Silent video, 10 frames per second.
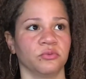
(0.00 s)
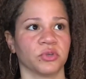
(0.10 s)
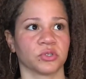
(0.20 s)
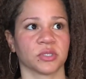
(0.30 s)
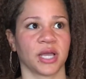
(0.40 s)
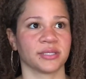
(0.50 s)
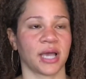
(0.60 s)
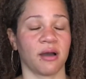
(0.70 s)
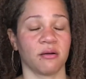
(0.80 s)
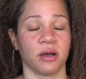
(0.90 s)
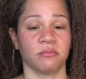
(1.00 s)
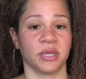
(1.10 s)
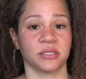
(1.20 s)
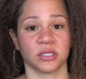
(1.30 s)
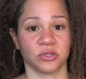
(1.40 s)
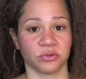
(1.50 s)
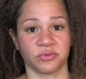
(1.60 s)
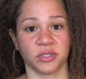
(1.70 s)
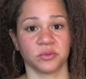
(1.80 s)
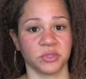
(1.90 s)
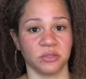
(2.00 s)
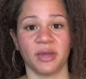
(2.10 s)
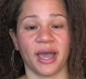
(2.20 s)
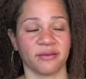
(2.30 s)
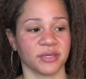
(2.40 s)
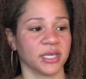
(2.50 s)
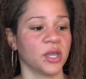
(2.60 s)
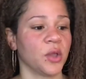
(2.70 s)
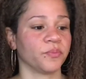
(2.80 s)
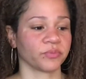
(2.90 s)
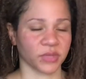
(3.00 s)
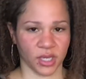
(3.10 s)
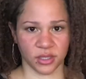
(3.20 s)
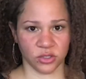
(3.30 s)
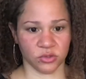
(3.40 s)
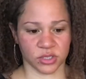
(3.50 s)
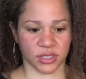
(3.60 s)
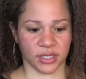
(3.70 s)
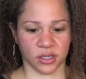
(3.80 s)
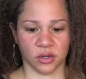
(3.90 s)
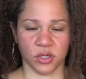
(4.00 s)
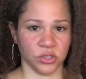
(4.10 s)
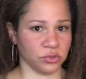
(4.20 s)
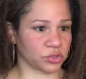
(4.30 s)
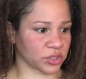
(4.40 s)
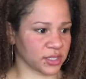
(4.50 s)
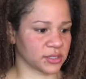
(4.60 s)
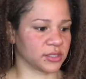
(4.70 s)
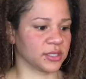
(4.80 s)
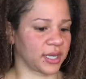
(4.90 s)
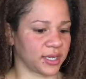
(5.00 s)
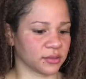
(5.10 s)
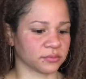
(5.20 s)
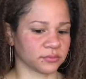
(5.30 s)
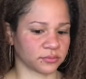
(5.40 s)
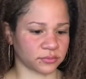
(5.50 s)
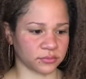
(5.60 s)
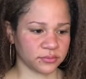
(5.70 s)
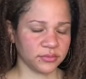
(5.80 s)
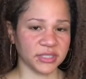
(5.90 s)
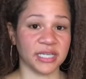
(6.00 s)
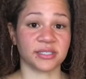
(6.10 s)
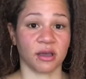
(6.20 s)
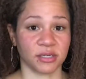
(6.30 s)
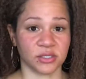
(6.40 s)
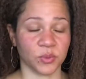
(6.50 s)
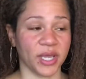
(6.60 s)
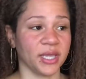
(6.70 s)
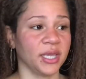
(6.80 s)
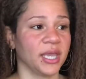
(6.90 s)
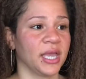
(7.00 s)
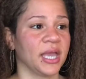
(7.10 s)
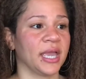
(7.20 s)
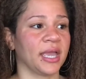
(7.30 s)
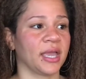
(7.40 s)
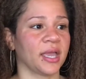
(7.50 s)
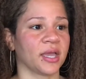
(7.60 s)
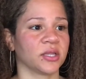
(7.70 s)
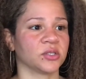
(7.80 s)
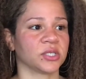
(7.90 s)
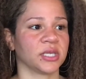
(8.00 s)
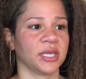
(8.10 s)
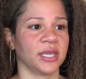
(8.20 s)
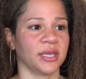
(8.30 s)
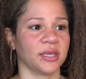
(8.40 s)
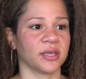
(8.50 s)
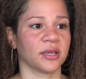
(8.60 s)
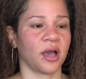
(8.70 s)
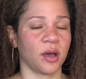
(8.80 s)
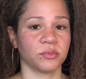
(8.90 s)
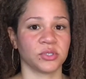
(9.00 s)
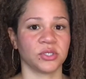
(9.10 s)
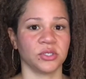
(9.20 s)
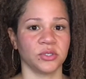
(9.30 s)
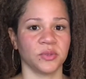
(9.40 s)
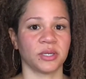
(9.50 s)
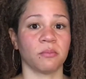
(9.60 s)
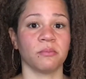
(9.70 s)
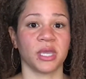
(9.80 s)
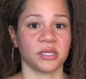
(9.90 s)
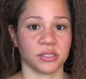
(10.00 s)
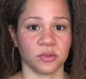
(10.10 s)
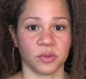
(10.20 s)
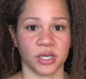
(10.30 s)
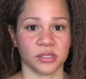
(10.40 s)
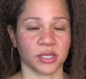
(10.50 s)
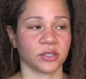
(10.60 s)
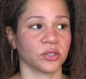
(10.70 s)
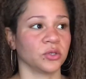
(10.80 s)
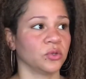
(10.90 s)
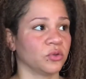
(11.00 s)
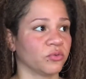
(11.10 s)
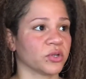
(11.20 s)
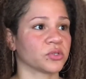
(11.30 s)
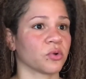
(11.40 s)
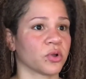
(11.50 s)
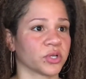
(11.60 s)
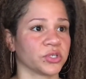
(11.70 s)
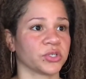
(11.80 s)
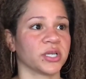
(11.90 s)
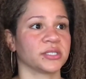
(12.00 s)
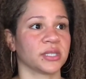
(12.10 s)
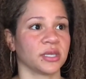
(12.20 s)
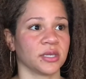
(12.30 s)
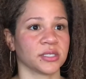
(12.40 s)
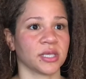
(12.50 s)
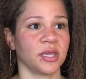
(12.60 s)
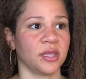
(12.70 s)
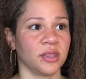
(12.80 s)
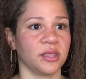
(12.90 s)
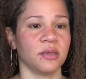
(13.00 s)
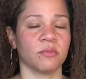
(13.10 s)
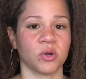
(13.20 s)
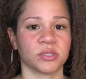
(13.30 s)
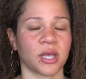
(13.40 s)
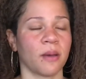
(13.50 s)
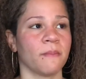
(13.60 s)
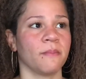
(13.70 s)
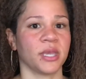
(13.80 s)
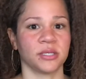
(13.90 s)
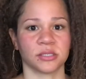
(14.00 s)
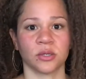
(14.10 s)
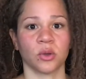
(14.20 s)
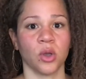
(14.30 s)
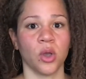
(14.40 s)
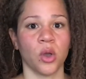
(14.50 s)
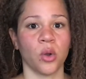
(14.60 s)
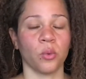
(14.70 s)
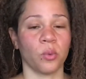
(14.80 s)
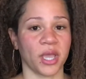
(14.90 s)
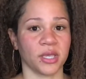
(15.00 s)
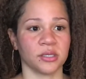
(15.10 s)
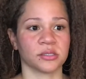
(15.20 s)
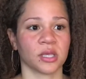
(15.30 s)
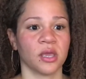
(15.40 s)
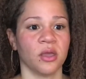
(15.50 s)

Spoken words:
visualize how amazing you'll feel when you have it, and then you just let it go and you trust that it's on its way and it comes to you in amazing ways. Like the universe orchestrates things in the most amazing ways,